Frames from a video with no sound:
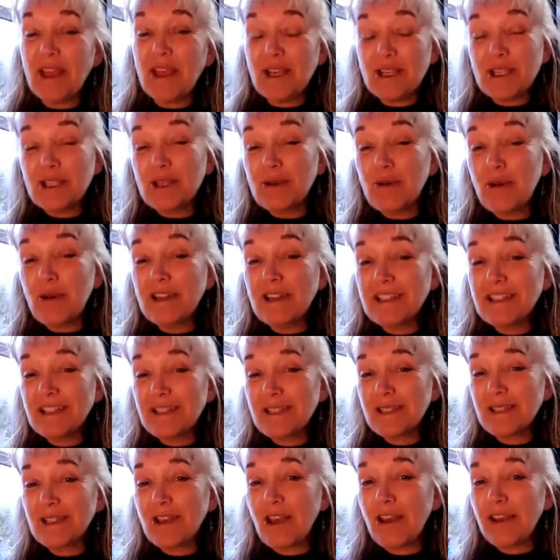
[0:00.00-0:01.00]
So I
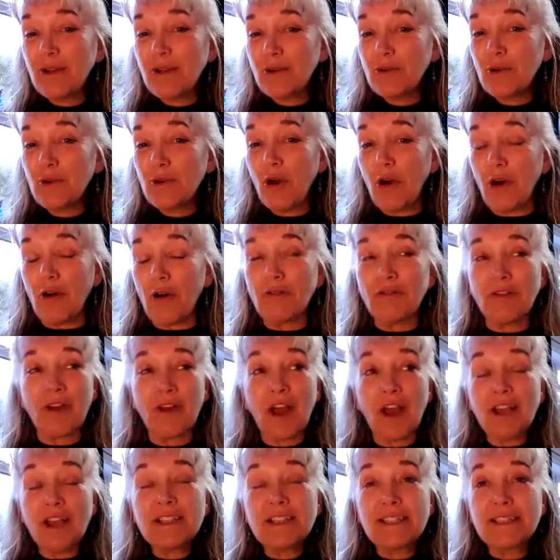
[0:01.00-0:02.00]
just cycled off,
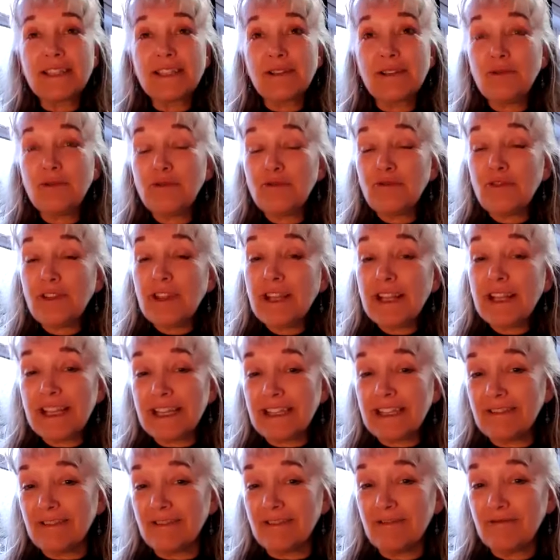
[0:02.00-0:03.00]
still feeling